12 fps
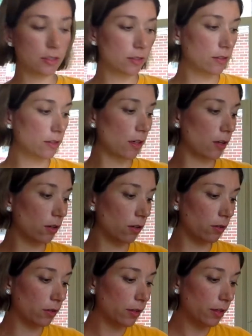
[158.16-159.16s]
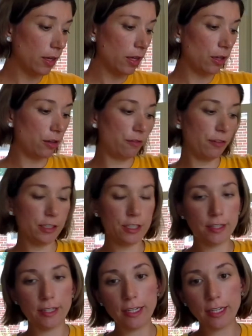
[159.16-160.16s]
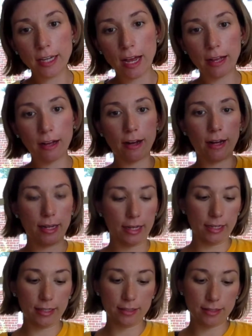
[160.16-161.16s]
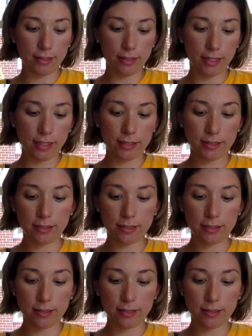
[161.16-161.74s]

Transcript: So the first thing I got is this